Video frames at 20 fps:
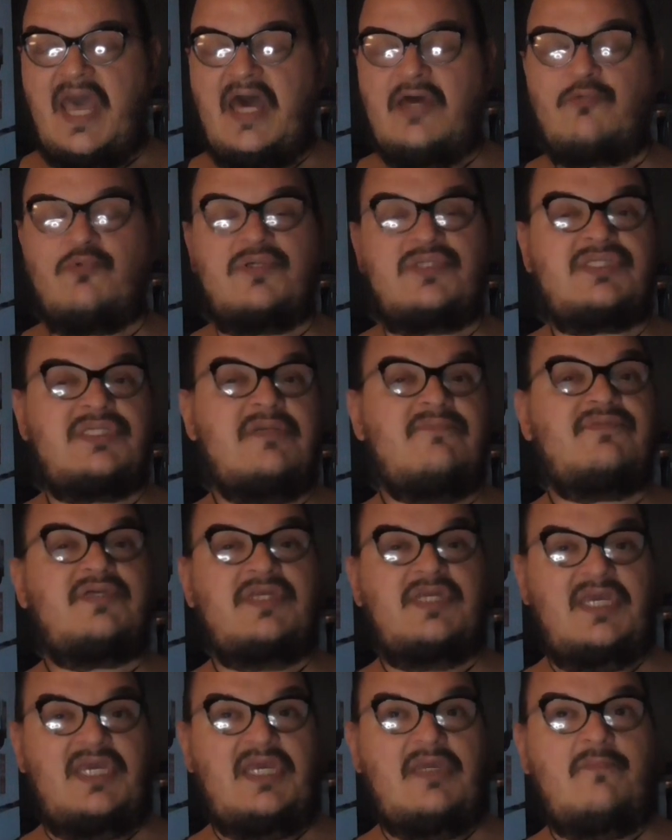had received
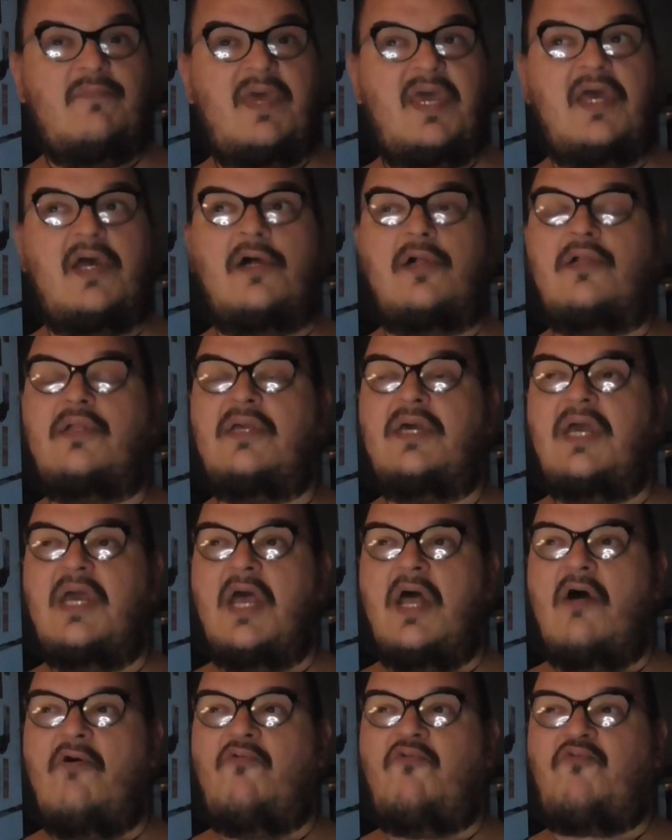an email
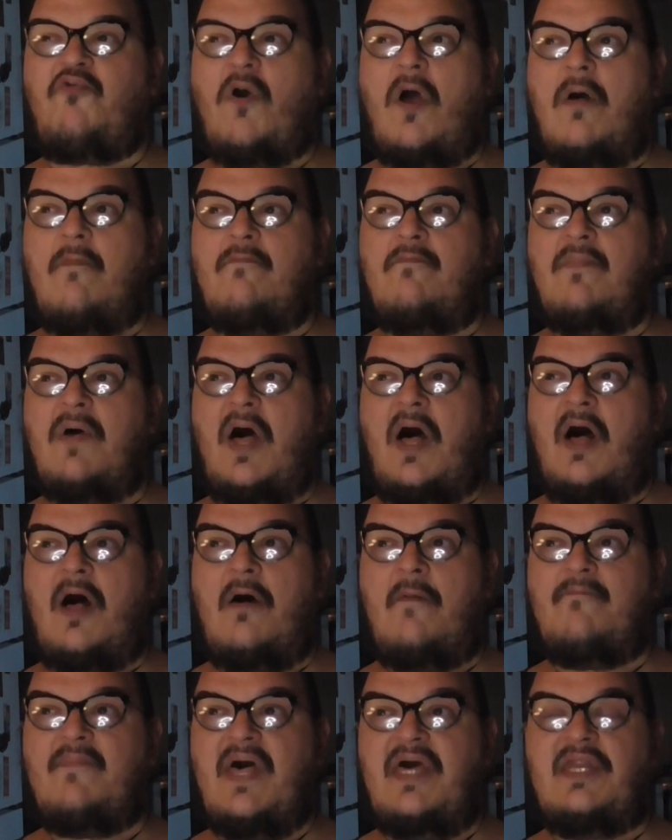from
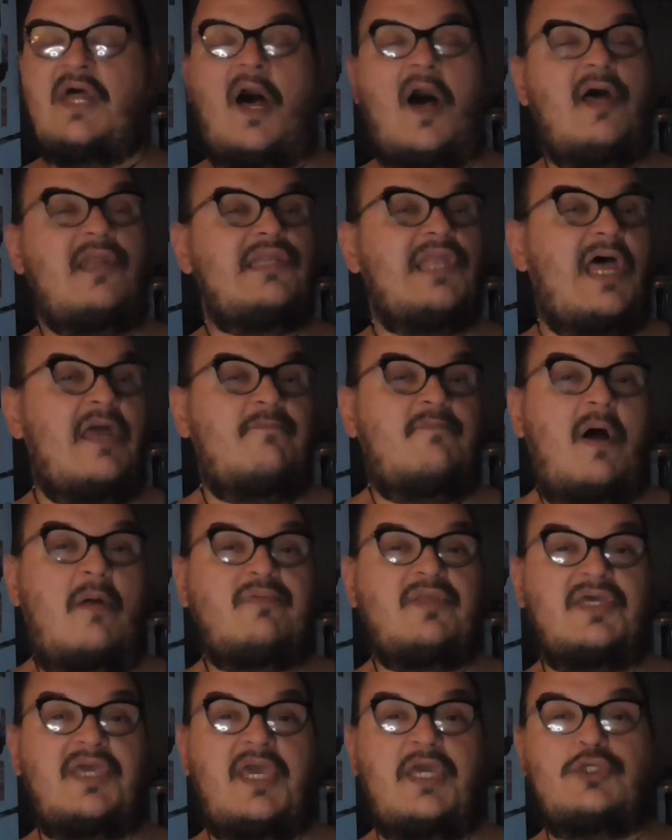um, an online
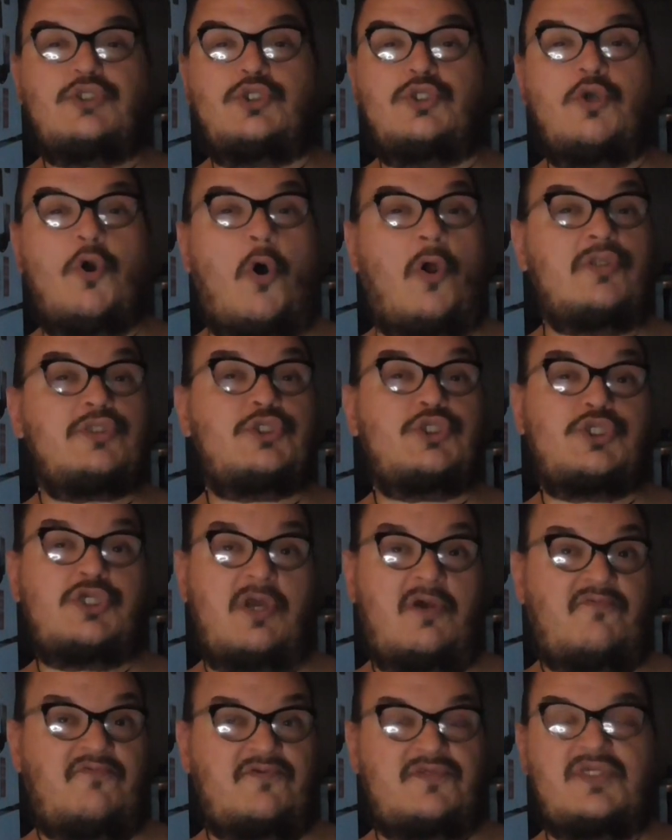publication called
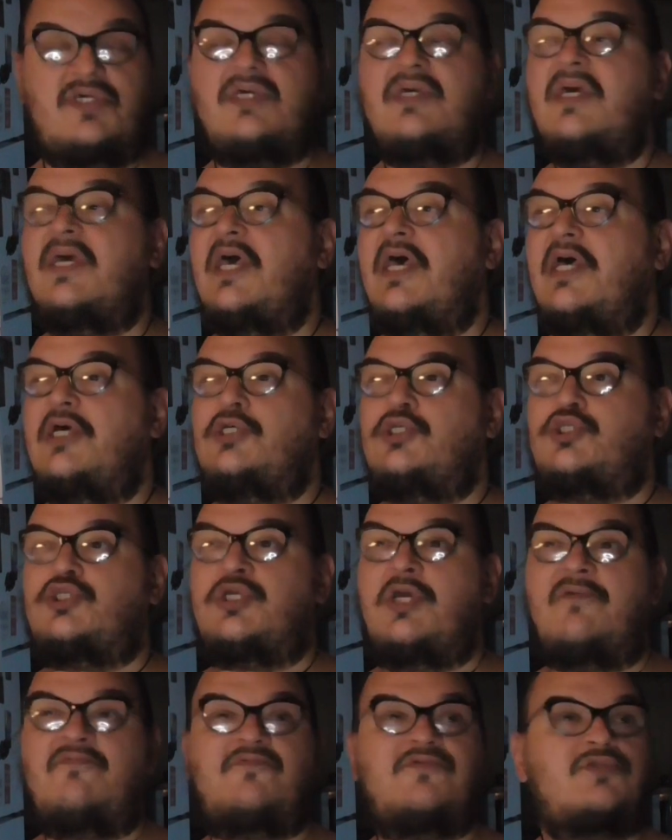Shift
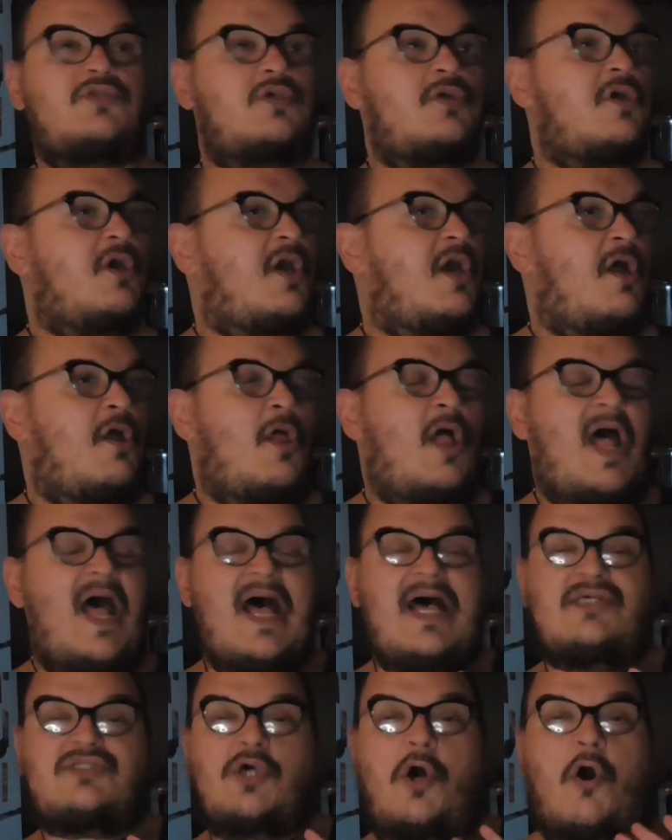Shift
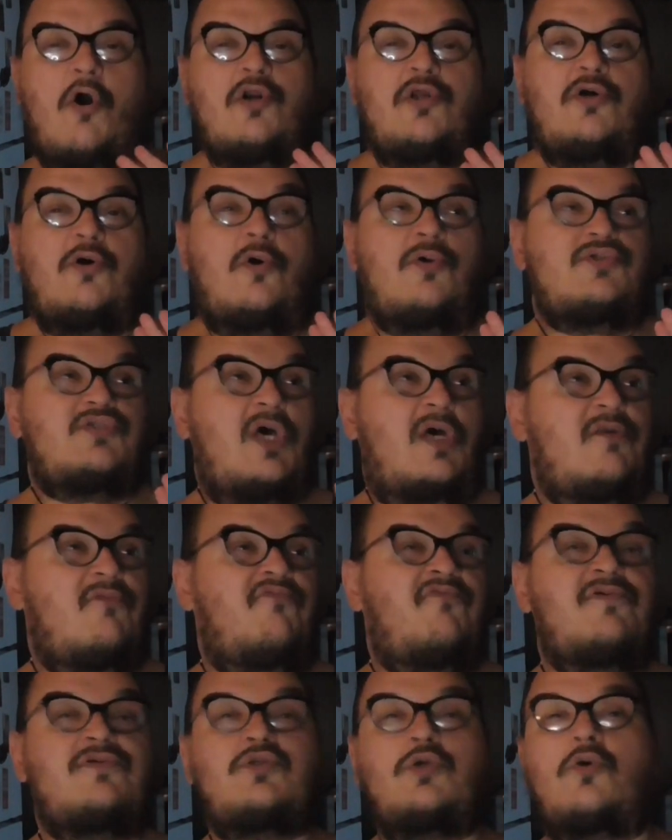has articles on
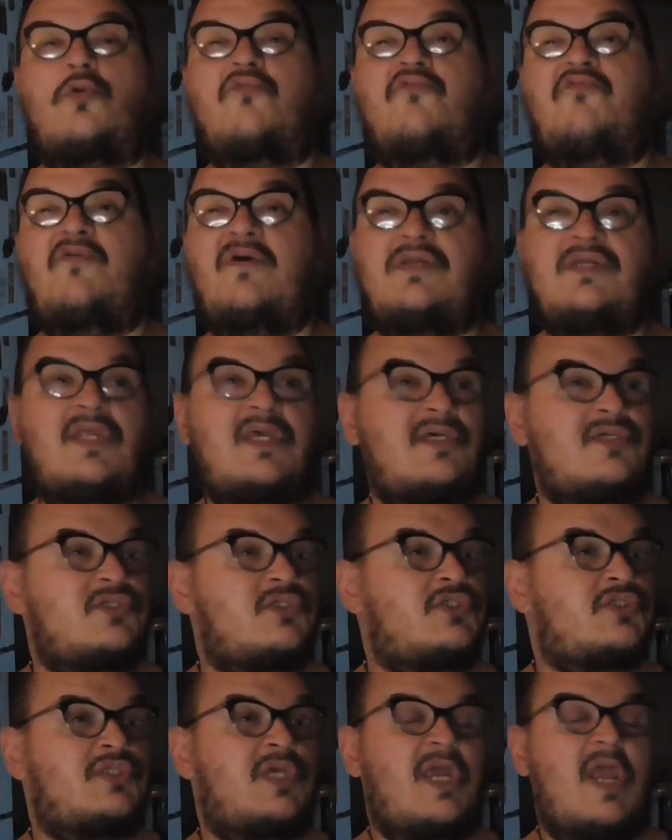physical
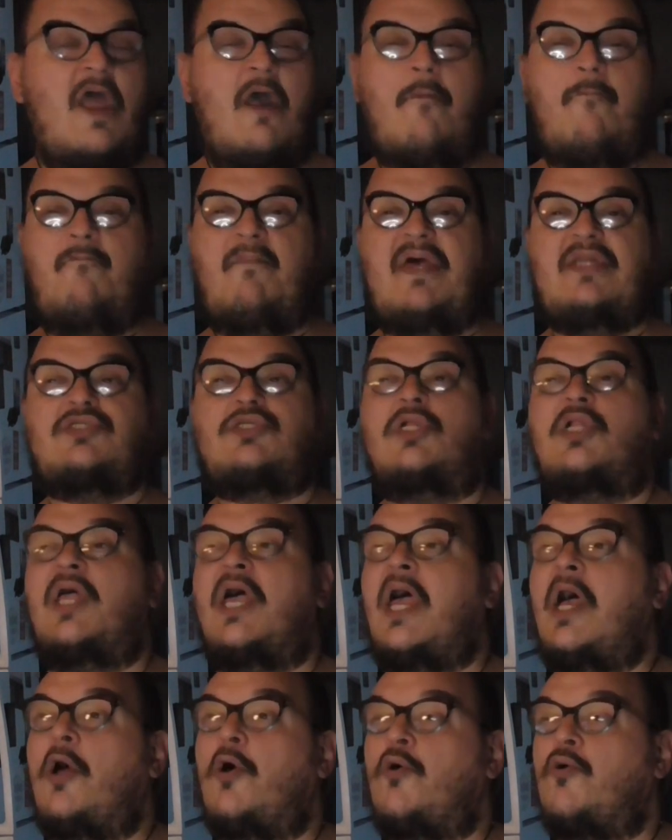fitness, mental
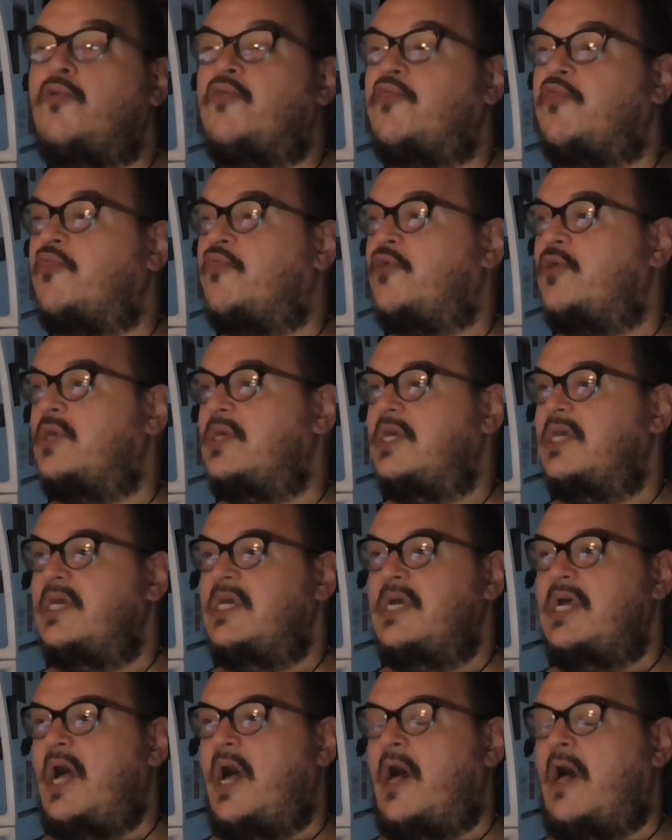health,
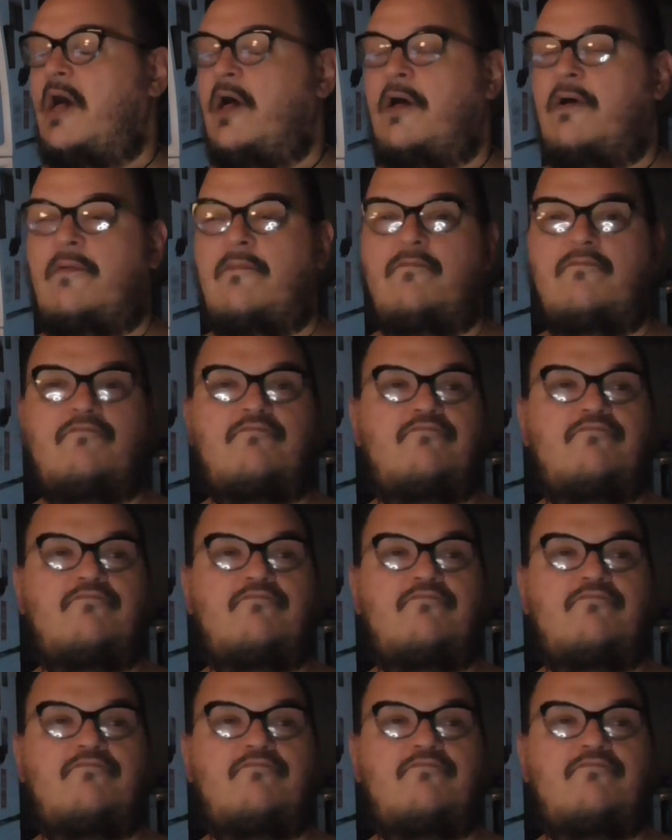um,